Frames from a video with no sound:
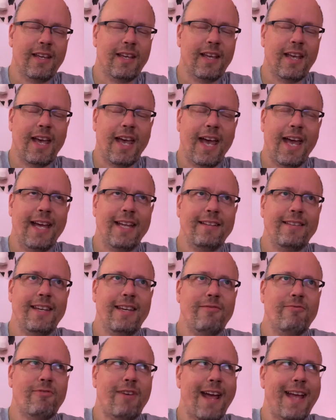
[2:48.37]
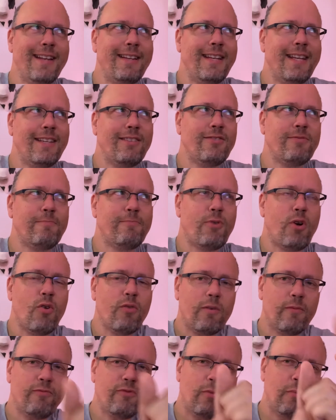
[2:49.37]
and he ran this
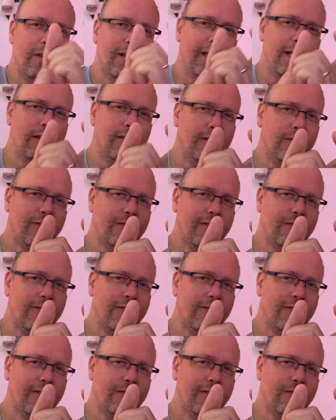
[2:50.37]
program from a little